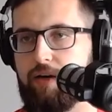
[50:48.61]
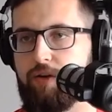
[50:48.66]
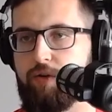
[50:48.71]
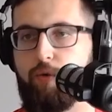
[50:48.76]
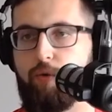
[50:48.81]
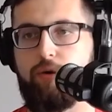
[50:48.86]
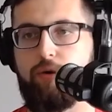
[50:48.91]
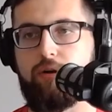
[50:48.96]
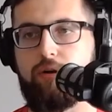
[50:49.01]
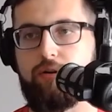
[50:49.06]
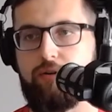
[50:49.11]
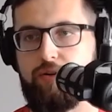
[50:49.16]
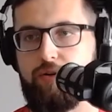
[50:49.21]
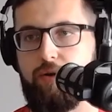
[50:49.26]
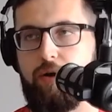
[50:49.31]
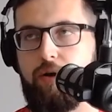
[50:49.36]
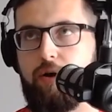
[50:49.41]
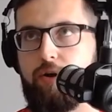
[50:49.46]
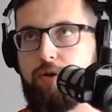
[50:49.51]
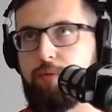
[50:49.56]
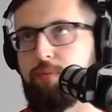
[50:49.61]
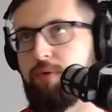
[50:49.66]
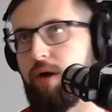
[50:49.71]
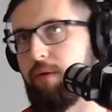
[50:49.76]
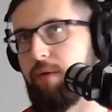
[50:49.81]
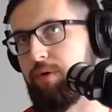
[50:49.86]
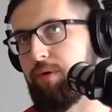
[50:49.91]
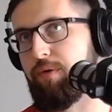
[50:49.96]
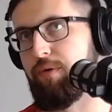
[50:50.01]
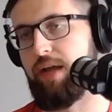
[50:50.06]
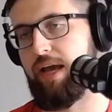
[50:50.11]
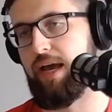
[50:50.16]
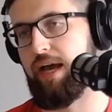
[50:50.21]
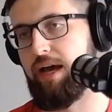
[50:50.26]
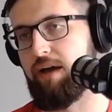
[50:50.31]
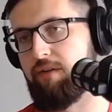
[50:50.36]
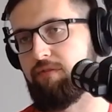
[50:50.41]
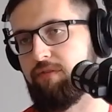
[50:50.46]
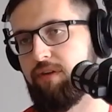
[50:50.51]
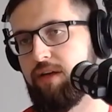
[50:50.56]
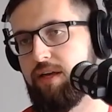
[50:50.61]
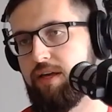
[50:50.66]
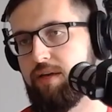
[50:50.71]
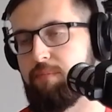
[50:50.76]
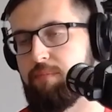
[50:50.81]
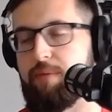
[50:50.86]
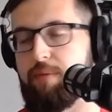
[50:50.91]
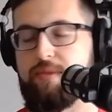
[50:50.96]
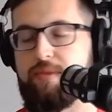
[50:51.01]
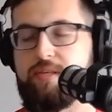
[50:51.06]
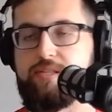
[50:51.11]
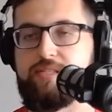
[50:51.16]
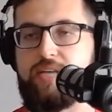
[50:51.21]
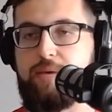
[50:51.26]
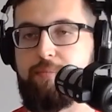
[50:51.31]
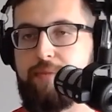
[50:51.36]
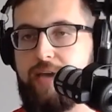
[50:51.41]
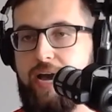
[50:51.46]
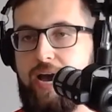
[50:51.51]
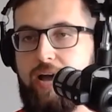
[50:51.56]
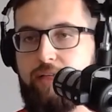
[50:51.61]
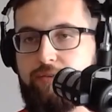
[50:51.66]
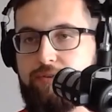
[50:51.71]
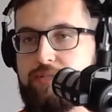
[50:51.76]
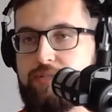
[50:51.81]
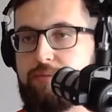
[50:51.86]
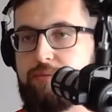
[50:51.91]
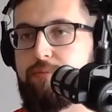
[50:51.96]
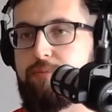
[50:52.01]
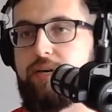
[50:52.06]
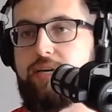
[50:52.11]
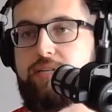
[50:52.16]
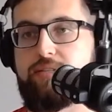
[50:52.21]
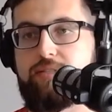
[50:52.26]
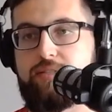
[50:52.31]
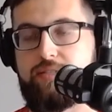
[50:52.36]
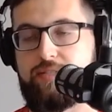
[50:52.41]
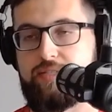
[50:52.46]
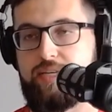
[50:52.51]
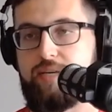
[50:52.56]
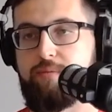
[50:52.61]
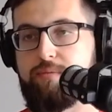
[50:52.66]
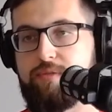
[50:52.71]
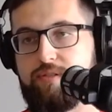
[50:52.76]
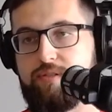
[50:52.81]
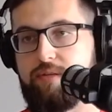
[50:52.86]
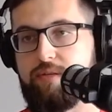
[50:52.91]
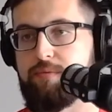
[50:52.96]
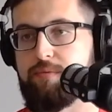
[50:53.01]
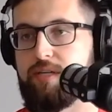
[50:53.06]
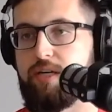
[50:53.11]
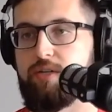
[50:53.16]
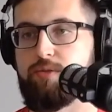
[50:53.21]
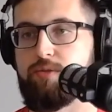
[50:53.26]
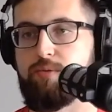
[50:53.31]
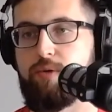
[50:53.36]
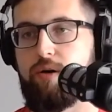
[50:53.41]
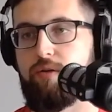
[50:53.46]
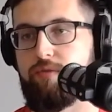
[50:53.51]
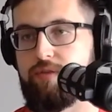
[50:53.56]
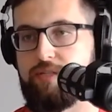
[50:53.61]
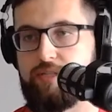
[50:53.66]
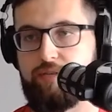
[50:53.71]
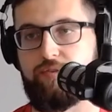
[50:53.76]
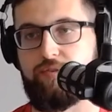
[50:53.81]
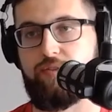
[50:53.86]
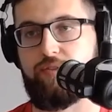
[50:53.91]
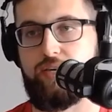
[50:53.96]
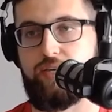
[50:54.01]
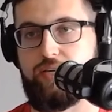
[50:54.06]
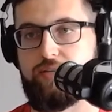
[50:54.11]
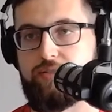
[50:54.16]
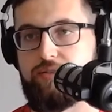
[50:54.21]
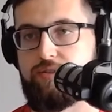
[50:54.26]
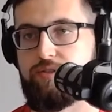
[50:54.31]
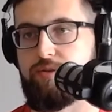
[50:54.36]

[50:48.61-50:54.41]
nor are you probably going to have maybe the same calories in place, the same sleep schedule, all these different things.